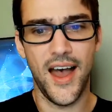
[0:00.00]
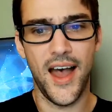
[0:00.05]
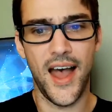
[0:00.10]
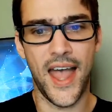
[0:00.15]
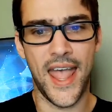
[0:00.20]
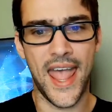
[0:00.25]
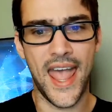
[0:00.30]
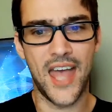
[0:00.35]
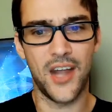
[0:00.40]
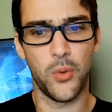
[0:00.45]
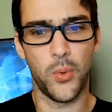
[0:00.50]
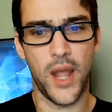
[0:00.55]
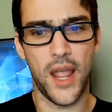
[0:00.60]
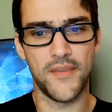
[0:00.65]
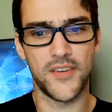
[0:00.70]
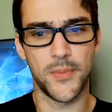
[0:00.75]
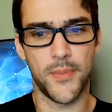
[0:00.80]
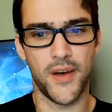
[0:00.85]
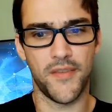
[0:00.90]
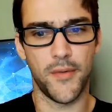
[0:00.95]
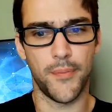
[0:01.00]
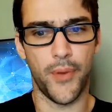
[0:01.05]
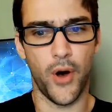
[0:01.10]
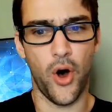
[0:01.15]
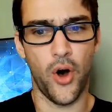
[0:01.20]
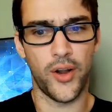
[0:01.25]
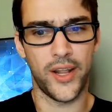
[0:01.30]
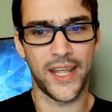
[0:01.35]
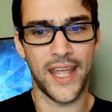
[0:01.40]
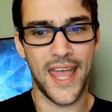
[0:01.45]
A hand waved above a
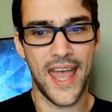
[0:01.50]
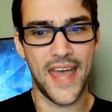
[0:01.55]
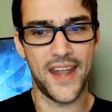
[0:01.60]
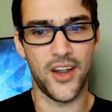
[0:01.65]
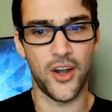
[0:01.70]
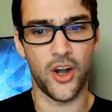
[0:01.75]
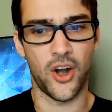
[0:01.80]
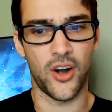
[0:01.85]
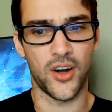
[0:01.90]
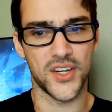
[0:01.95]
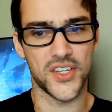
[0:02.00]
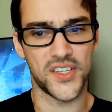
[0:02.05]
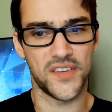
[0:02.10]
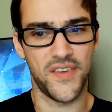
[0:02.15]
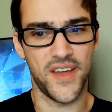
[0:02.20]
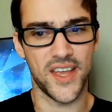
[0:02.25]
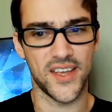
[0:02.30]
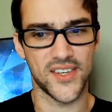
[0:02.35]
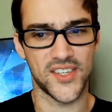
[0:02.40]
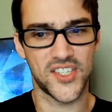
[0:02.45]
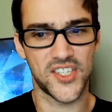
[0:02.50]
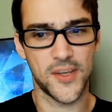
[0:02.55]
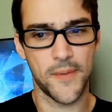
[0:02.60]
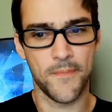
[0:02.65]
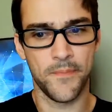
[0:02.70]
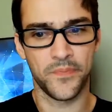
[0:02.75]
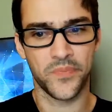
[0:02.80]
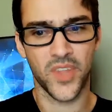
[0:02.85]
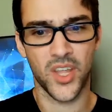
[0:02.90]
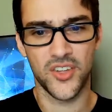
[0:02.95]
balding head and earnest face.
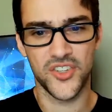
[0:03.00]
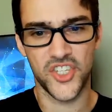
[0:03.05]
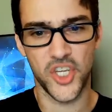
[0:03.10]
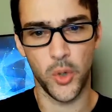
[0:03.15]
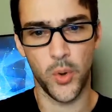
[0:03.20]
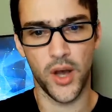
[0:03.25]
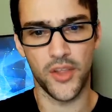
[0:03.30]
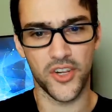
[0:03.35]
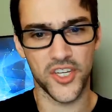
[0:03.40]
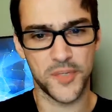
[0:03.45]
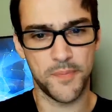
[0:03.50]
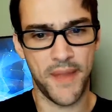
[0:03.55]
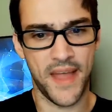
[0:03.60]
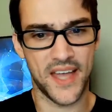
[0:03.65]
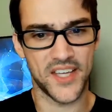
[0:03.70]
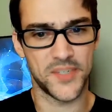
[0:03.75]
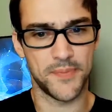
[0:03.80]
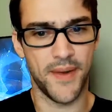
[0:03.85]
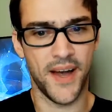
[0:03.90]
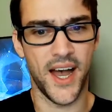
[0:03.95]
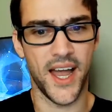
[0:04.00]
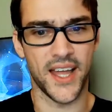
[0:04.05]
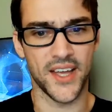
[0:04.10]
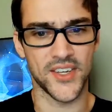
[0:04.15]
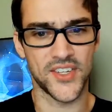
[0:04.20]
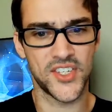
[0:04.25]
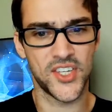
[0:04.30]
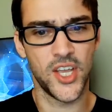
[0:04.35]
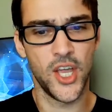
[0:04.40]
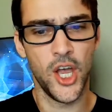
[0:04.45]
2 others passed by
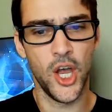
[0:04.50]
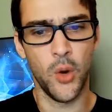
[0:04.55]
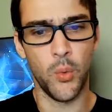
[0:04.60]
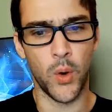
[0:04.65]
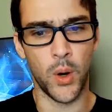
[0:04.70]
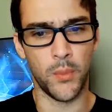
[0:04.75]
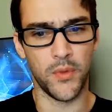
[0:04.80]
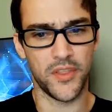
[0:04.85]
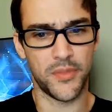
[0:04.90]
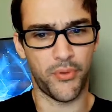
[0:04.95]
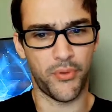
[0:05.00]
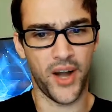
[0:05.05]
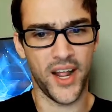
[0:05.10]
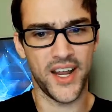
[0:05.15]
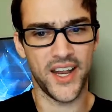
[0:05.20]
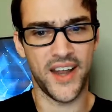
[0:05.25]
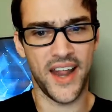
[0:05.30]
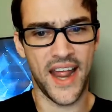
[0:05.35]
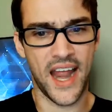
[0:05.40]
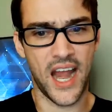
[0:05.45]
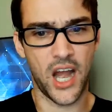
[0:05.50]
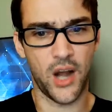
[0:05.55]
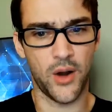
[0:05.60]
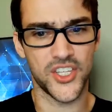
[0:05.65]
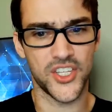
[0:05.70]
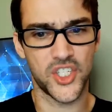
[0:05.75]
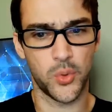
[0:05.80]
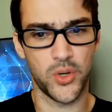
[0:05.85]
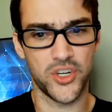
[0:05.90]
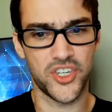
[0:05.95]
us, one with braided hair
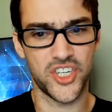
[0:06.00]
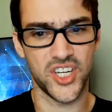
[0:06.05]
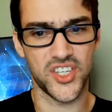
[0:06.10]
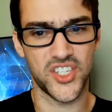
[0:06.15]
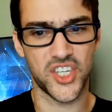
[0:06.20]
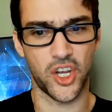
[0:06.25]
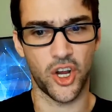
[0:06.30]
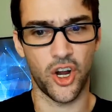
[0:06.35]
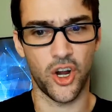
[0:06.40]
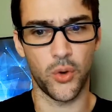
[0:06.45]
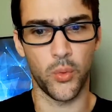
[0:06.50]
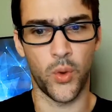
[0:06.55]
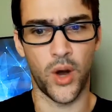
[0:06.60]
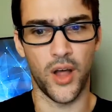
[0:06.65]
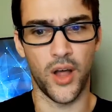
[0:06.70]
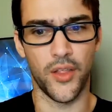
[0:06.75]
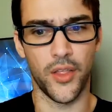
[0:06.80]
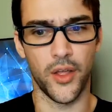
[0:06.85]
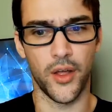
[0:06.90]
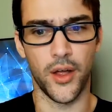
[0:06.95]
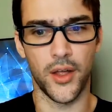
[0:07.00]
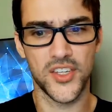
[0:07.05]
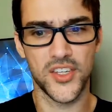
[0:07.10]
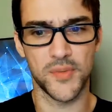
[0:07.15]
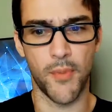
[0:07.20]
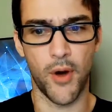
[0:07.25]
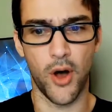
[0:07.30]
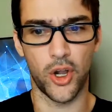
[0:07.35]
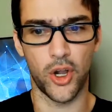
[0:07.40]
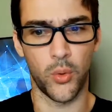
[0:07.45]
and swishing skirt, while the
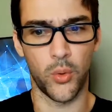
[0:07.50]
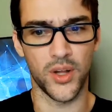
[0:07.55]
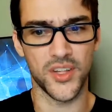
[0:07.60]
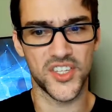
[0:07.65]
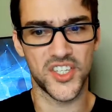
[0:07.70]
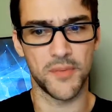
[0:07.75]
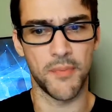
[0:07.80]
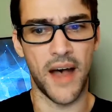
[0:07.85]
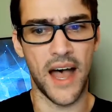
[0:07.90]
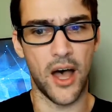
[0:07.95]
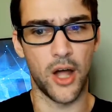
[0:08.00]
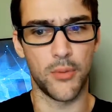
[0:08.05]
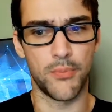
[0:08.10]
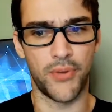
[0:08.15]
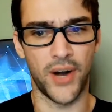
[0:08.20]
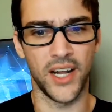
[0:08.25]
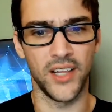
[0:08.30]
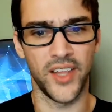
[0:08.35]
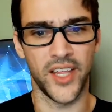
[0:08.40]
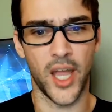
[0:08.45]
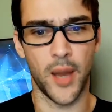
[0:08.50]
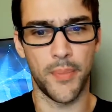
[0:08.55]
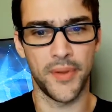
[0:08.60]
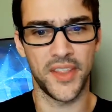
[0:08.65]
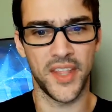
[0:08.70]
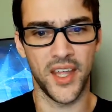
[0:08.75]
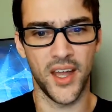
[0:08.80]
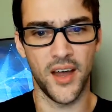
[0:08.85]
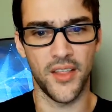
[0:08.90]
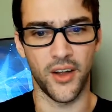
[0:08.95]
smaller one smiled brightly up at
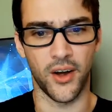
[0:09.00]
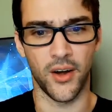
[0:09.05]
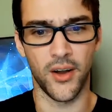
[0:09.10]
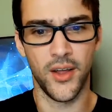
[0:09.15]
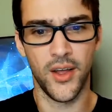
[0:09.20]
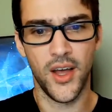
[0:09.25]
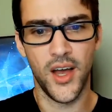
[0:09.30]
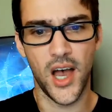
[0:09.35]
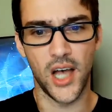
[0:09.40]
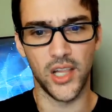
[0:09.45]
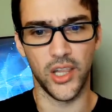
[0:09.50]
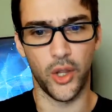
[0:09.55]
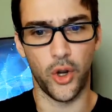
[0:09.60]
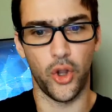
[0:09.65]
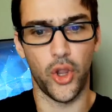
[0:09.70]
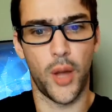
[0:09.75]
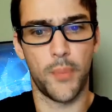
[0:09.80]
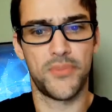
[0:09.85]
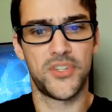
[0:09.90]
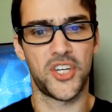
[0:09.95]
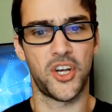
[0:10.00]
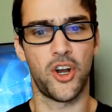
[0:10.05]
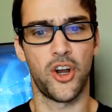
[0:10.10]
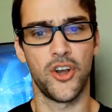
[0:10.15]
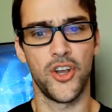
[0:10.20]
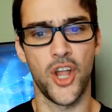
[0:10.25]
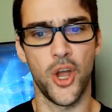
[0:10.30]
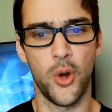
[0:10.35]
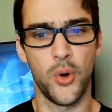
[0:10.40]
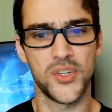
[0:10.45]
the other, a little
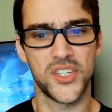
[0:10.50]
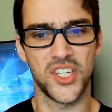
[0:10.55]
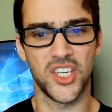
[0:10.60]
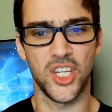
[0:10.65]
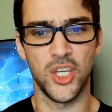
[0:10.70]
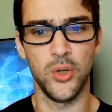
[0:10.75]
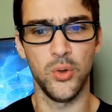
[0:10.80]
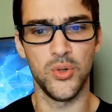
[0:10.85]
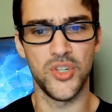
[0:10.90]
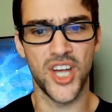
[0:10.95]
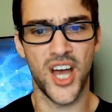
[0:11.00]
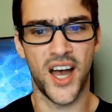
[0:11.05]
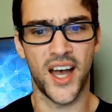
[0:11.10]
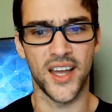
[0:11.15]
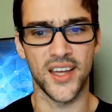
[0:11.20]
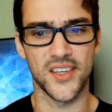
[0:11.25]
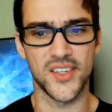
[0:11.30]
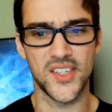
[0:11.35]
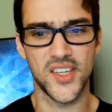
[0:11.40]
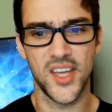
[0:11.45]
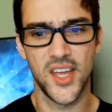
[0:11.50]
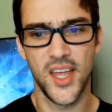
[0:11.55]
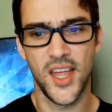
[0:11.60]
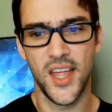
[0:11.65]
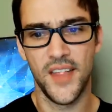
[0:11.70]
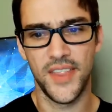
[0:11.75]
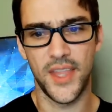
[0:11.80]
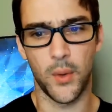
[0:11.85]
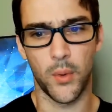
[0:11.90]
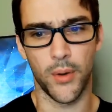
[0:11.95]
upturned nose and huge eyes.
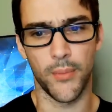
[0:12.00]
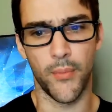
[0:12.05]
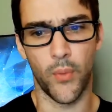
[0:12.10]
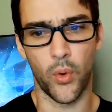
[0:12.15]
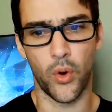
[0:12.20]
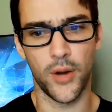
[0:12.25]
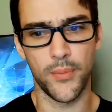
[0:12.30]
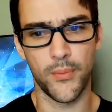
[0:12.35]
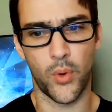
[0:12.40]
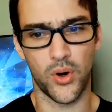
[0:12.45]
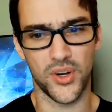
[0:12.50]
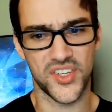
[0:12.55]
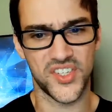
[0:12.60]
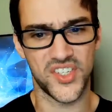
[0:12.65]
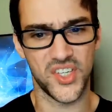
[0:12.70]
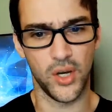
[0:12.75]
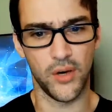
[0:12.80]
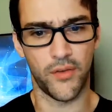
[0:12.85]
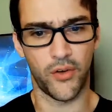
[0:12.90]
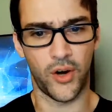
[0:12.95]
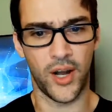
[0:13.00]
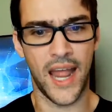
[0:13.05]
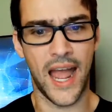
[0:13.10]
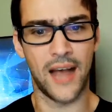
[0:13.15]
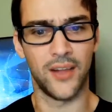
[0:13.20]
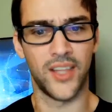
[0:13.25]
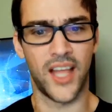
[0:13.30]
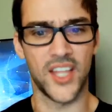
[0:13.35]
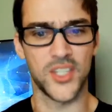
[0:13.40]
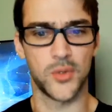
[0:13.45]
There were more and more silvery
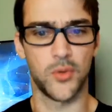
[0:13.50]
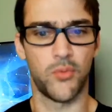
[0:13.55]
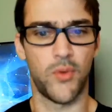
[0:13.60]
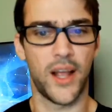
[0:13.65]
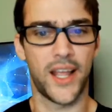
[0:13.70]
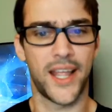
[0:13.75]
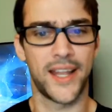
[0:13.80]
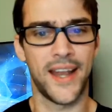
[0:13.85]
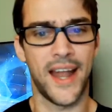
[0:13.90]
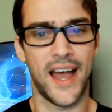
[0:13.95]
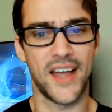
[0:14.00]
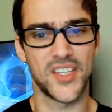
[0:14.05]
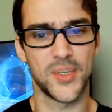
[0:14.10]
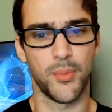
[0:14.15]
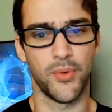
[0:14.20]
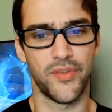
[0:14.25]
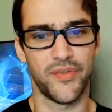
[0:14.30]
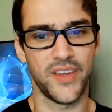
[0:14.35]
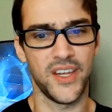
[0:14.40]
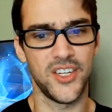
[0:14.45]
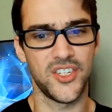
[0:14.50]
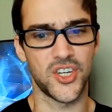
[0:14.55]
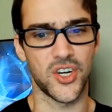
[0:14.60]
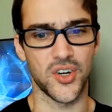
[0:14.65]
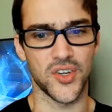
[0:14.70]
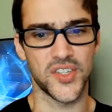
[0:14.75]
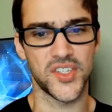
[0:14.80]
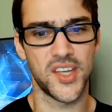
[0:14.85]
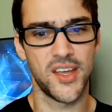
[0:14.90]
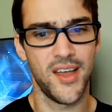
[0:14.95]
outlines with recognizable
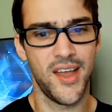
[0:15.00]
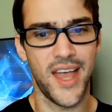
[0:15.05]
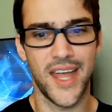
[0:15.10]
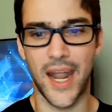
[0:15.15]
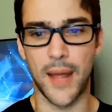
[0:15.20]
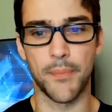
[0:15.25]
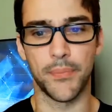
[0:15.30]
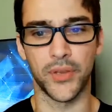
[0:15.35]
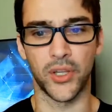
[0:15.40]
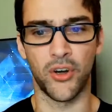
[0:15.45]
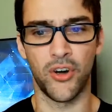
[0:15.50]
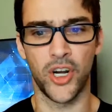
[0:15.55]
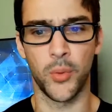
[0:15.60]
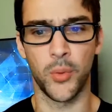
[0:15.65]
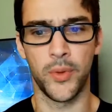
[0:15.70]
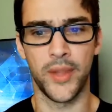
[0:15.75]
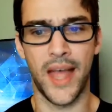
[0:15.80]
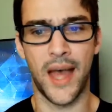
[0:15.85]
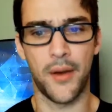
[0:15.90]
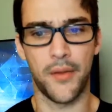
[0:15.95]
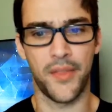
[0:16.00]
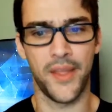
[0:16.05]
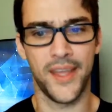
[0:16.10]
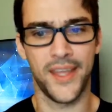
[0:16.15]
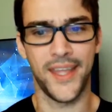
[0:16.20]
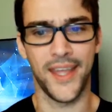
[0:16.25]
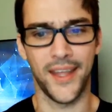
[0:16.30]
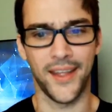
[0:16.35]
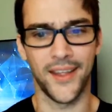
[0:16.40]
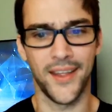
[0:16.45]
features, and I blurted without
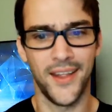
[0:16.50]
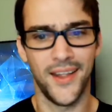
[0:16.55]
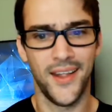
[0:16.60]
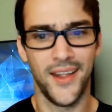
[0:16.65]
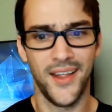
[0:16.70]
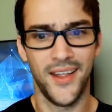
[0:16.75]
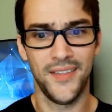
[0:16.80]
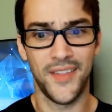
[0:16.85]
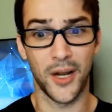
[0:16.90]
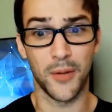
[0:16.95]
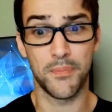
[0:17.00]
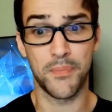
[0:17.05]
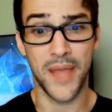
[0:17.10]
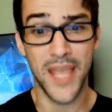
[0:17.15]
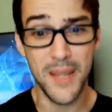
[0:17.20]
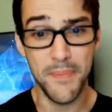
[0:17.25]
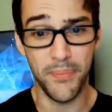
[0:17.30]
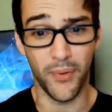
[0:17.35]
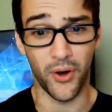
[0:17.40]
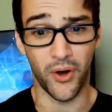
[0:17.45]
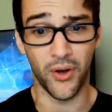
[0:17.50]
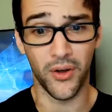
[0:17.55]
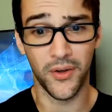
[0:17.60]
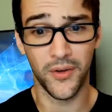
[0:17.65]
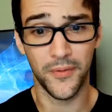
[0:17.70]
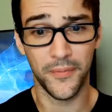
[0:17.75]
thinking, "They're people!"